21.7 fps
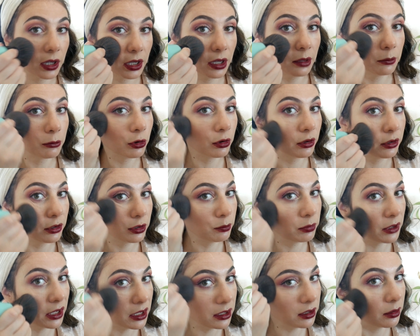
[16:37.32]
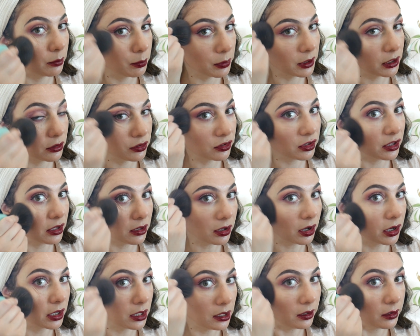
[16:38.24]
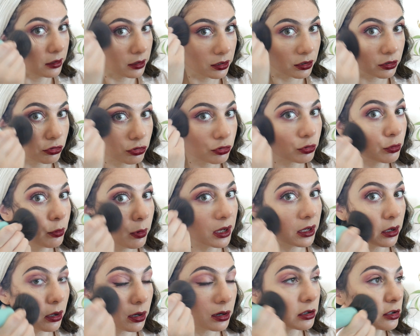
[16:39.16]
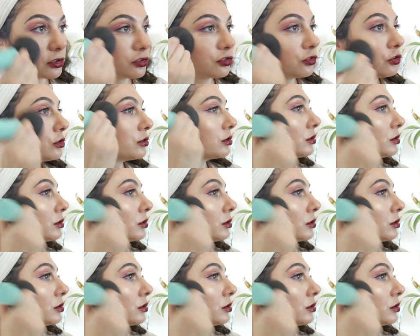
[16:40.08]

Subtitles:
am going to blend it because that highlighter is quite harsh.